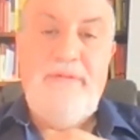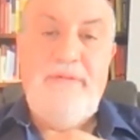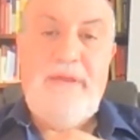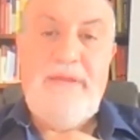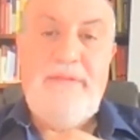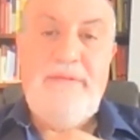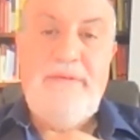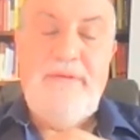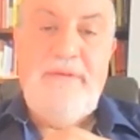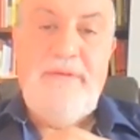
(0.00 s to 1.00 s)
that
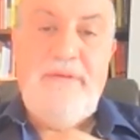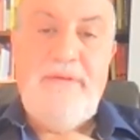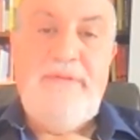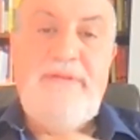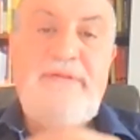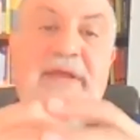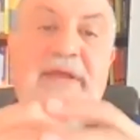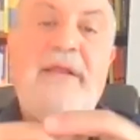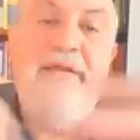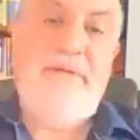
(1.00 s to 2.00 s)
these
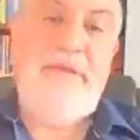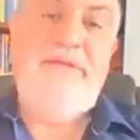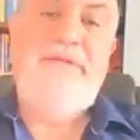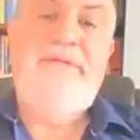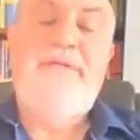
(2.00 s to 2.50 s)
tail events